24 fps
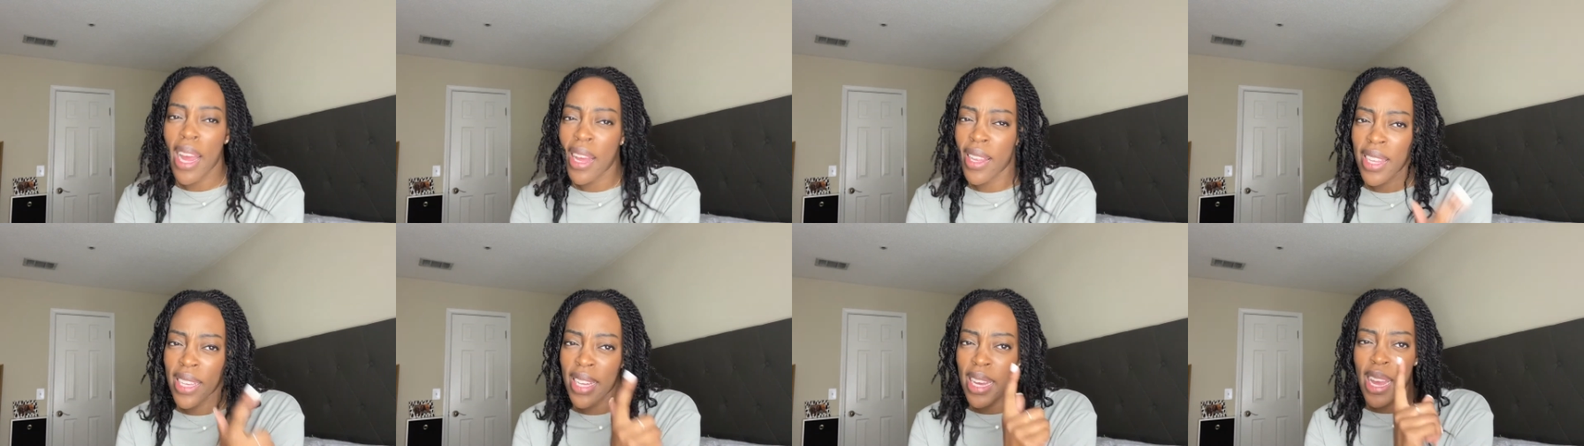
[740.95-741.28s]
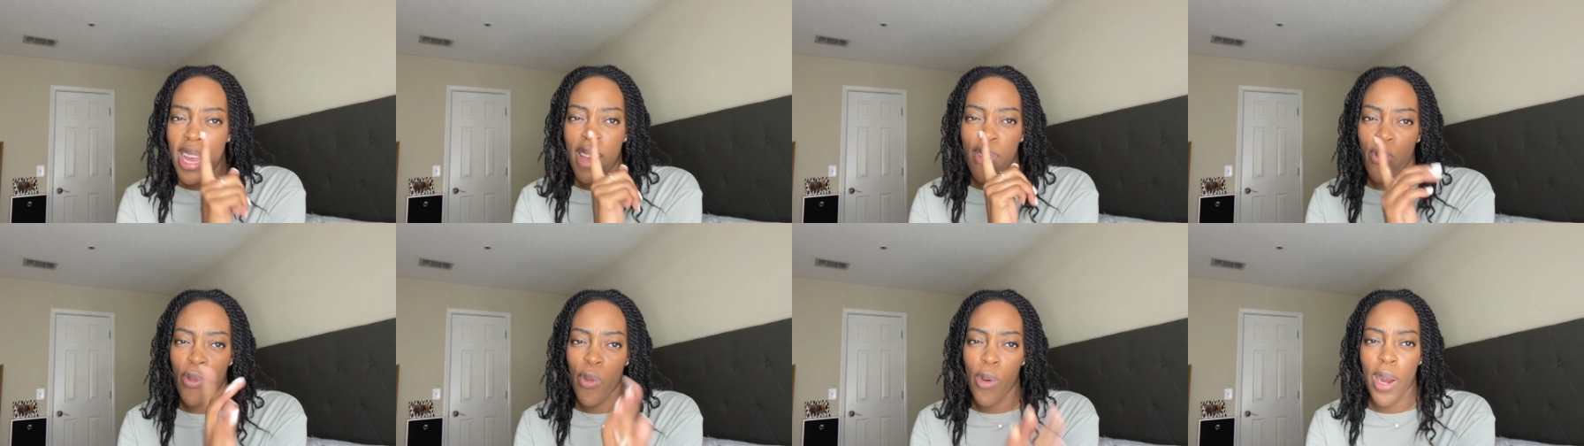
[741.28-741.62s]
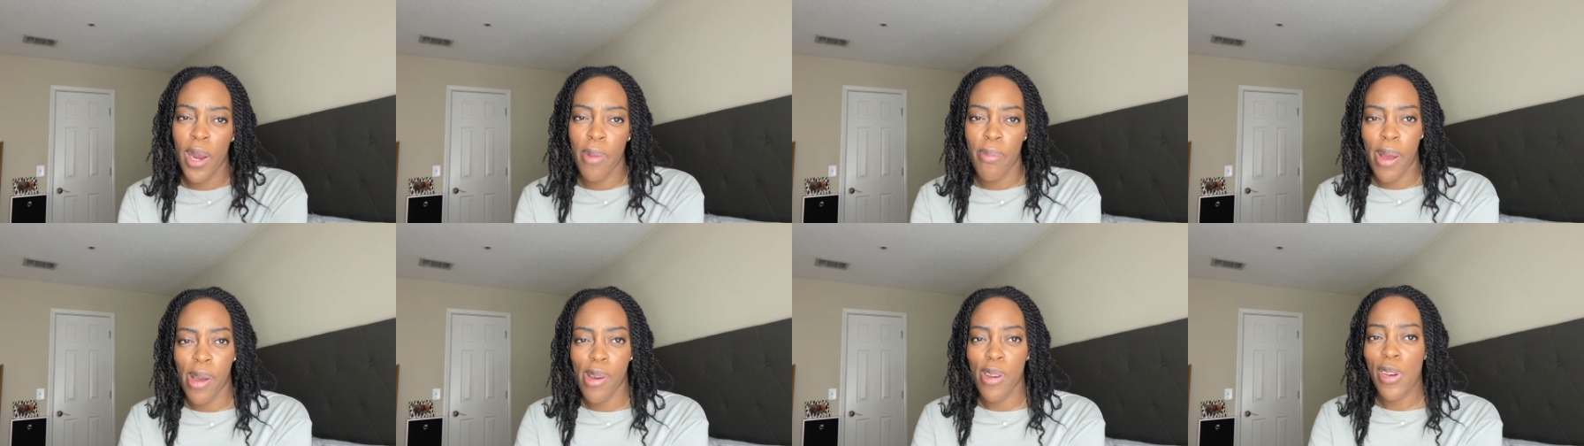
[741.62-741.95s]
I think I have one
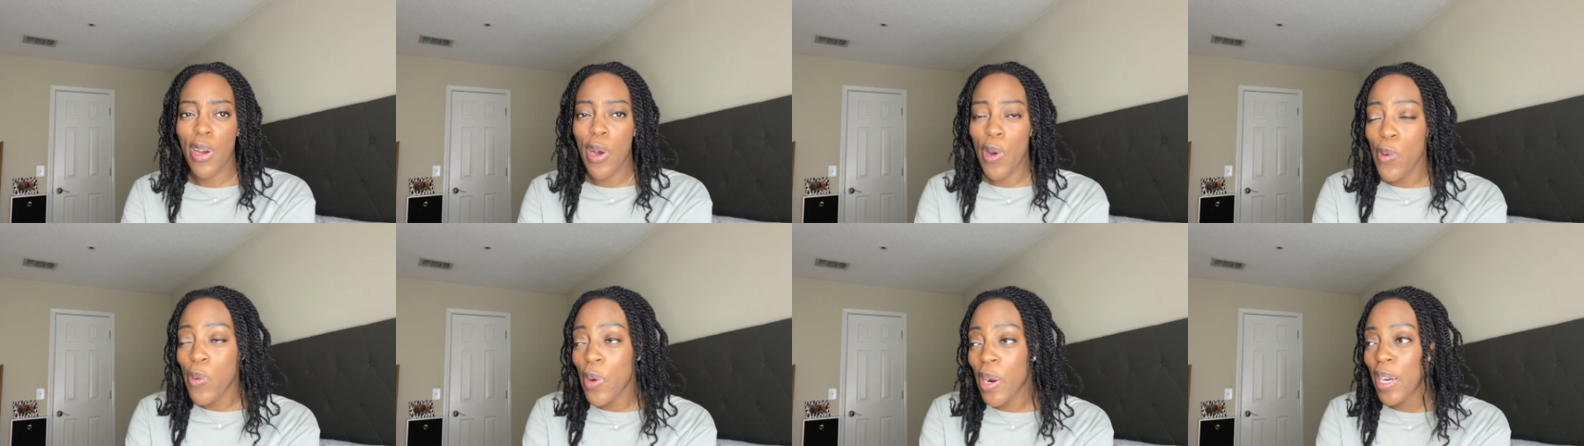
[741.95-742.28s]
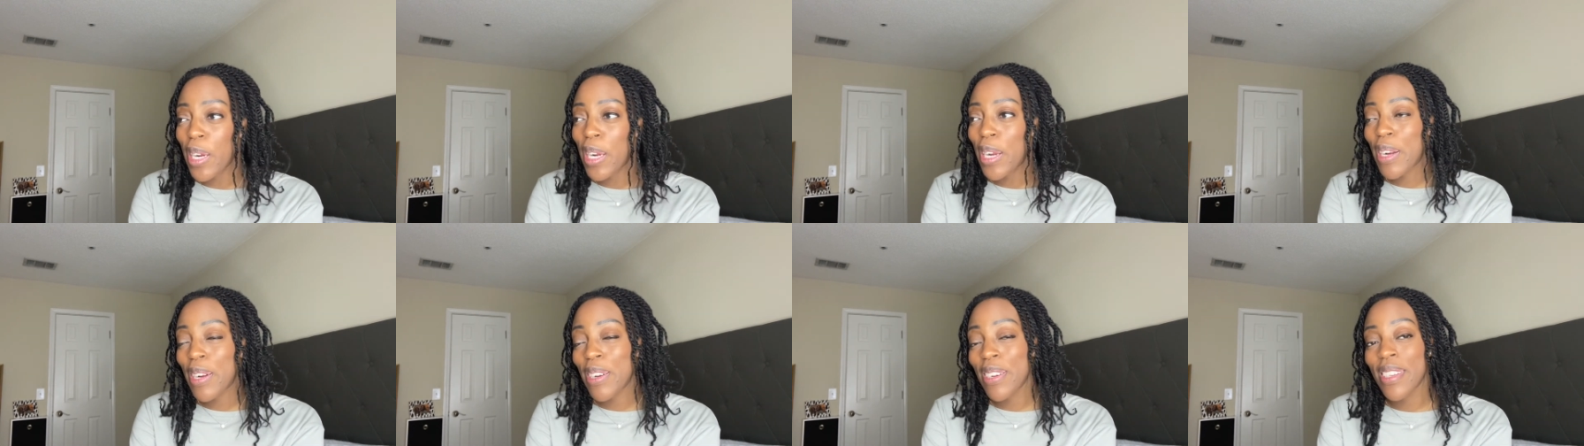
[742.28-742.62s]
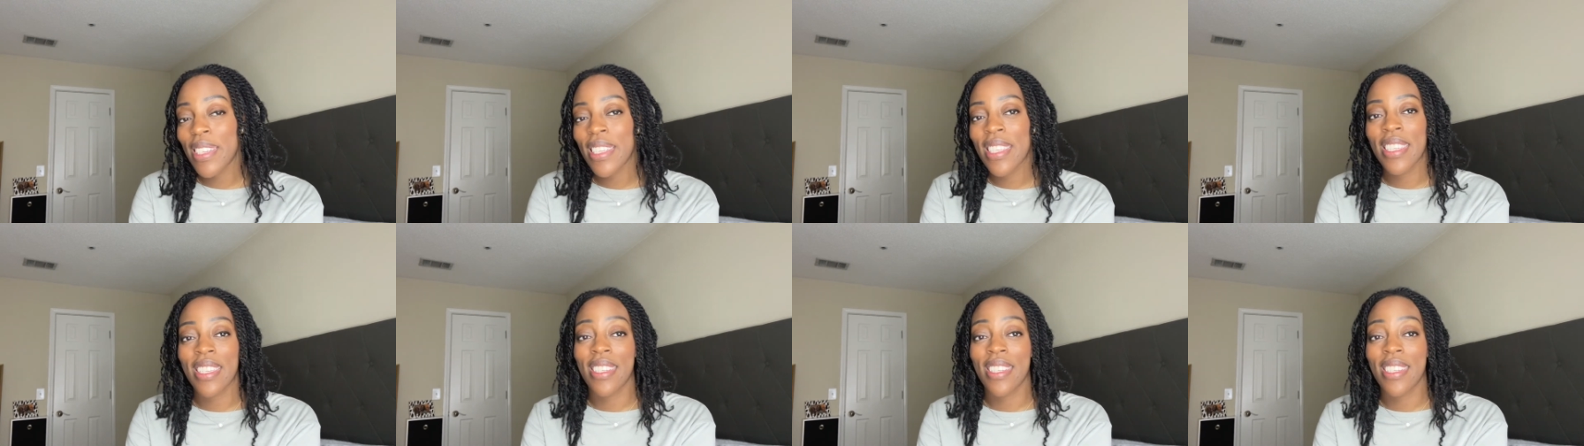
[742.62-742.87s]
about coworkers.